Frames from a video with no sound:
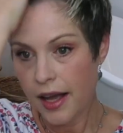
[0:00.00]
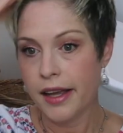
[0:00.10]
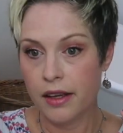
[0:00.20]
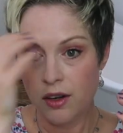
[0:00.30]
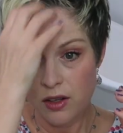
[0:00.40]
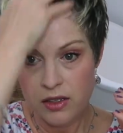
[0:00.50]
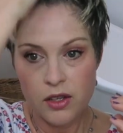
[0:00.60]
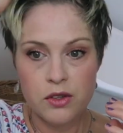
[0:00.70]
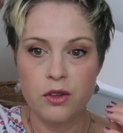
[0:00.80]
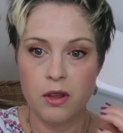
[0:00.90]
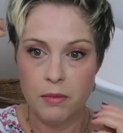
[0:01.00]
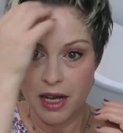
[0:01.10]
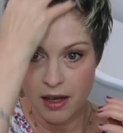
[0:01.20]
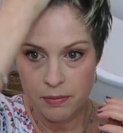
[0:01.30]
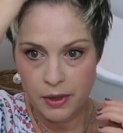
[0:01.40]
I could also do them
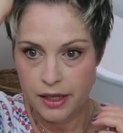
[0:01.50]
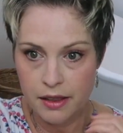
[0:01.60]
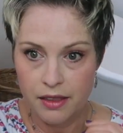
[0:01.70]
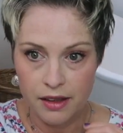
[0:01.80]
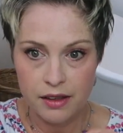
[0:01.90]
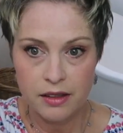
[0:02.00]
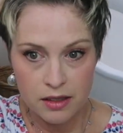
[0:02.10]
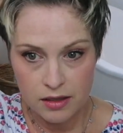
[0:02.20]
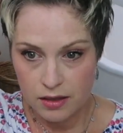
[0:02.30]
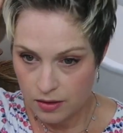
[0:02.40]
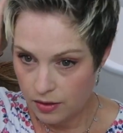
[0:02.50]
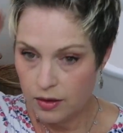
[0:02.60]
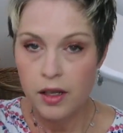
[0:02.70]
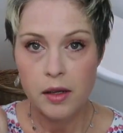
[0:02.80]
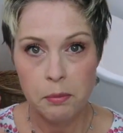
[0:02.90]
up like this.
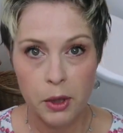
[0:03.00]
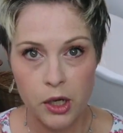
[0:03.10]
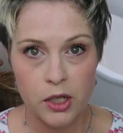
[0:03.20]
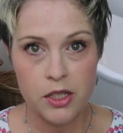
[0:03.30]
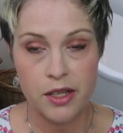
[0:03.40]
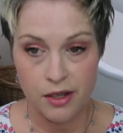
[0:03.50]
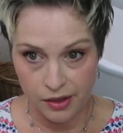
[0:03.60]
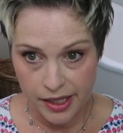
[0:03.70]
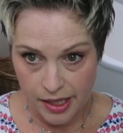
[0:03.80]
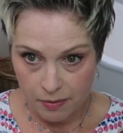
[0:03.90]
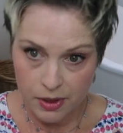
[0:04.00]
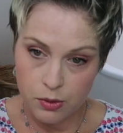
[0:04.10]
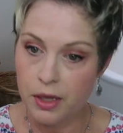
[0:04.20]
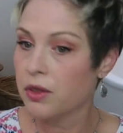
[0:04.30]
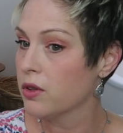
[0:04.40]
Personally,
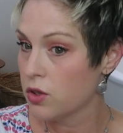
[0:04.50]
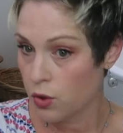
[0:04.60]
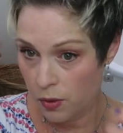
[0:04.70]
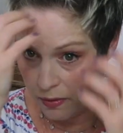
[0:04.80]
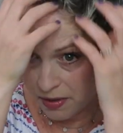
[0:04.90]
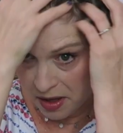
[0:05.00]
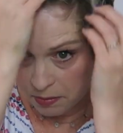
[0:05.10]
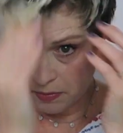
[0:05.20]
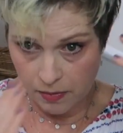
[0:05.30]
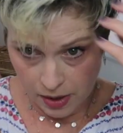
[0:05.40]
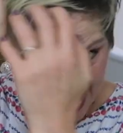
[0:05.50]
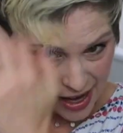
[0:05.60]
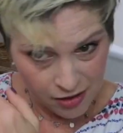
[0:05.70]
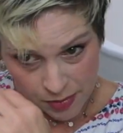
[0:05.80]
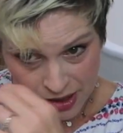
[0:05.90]
between those two of them, I
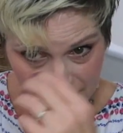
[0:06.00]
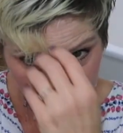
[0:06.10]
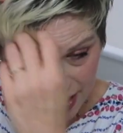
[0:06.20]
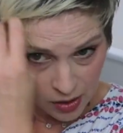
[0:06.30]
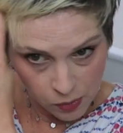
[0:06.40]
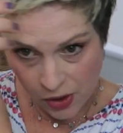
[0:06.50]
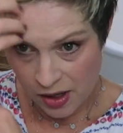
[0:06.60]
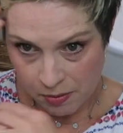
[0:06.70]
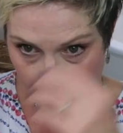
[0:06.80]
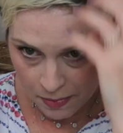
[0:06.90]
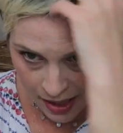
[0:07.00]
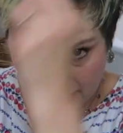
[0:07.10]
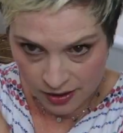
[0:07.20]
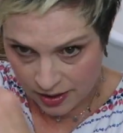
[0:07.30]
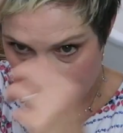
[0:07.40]
have been liking wearing my
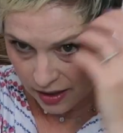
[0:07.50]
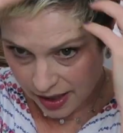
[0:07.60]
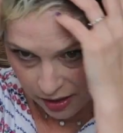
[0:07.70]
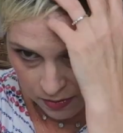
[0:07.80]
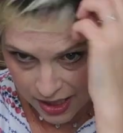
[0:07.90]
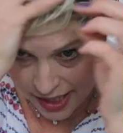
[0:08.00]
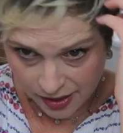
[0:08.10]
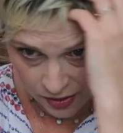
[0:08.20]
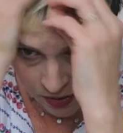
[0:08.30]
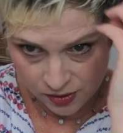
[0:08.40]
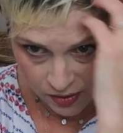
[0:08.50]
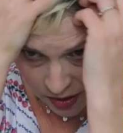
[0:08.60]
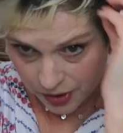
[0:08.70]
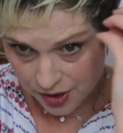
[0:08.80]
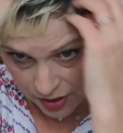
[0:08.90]
bangs kind of down
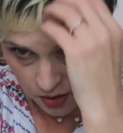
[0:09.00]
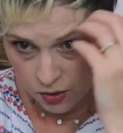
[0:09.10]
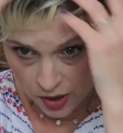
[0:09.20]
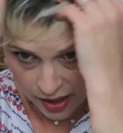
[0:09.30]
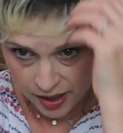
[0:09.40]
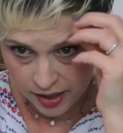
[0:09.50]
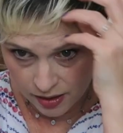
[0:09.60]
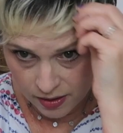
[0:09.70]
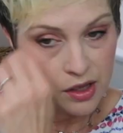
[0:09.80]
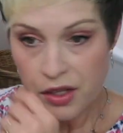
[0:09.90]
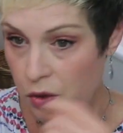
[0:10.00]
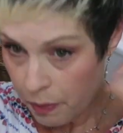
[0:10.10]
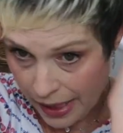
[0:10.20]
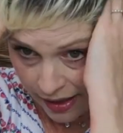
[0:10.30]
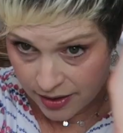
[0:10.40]
with this new cut, the little
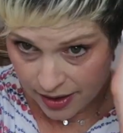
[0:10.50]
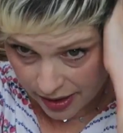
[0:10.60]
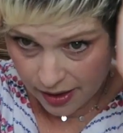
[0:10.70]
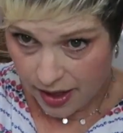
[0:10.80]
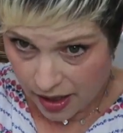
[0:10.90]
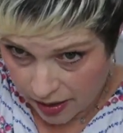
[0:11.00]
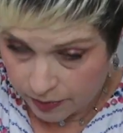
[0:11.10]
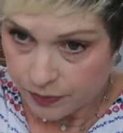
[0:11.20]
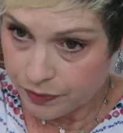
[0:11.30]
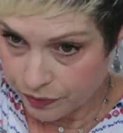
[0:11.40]
bangs like that.